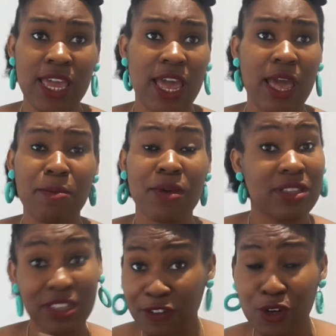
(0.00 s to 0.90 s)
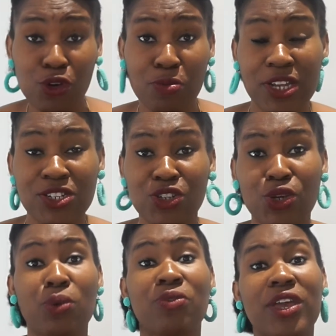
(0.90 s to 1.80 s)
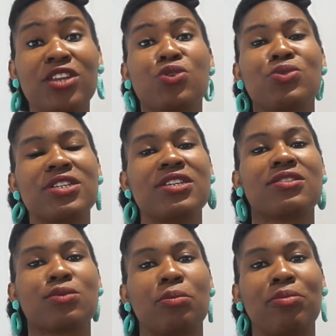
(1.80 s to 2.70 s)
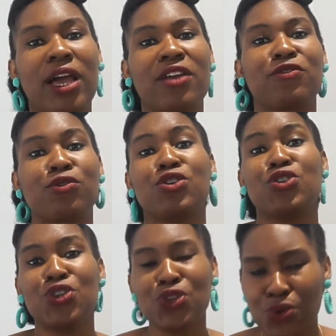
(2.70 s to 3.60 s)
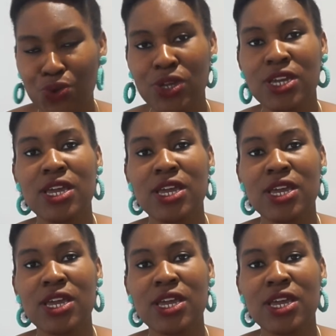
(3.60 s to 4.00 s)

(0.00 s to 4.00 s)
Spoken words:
a different occupation code, then you would need to apply for a new